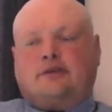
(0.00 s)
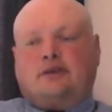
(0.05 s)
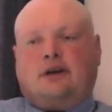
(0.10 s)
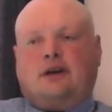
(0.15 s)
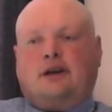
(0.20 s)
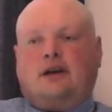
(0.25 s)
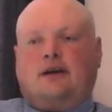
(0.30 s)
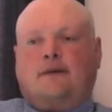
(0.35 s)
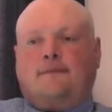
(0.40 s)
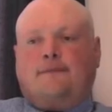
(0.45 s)

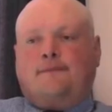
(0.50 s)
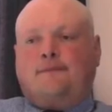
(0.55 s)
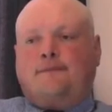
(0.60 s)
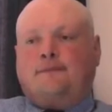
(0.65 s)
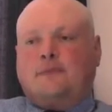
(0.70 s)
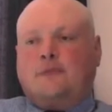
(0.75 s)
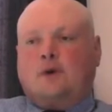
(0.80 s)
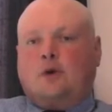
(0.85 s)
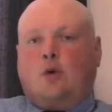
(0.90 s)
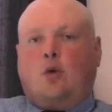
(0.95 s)

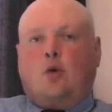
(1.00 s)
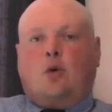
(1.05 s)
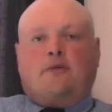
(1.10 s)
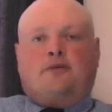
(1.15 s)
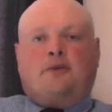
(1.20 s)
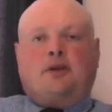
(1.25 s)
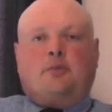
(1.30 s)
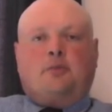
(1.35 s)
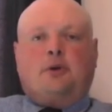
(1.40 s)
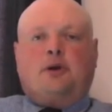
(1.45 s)
All of
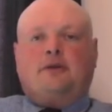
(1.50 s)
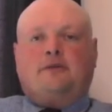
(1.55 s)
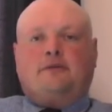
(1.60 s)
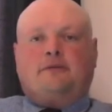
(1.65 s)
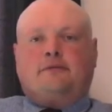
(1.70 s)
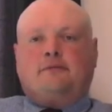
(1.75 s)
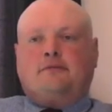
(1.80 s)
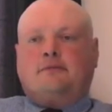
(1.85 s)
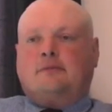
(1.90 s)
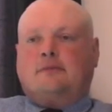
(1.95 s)
the above,
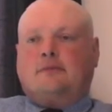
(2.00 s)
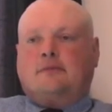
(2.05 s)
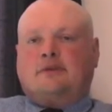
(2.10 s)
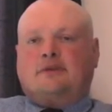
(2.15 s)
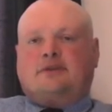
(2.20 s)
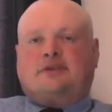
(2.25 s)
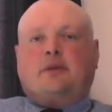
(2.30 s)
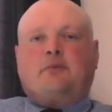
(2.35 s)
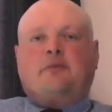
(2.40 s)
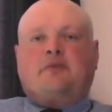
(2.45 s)

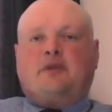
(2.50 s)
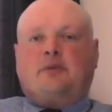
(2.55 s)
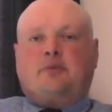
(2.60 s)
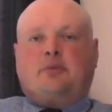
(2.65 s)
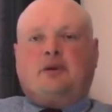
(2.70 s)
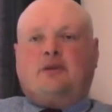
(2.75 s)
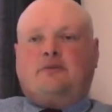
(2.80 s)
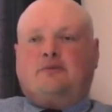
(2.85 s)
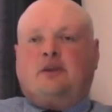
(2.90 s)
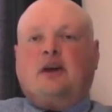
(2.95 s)
some of the
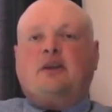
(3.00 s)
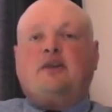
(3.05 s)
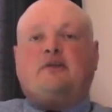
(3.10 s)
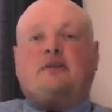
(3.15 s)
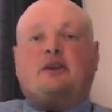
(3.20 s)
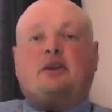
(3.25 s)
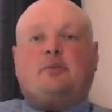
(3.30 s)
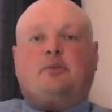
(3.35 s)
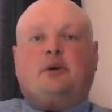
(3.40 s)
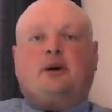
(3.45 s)
above, none of
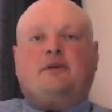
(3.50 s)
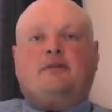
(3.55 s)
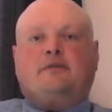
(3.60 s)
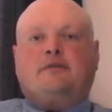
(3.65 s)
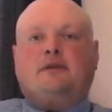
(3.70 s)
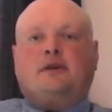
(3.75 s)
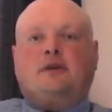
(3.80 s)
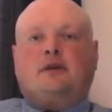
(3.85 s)
the above.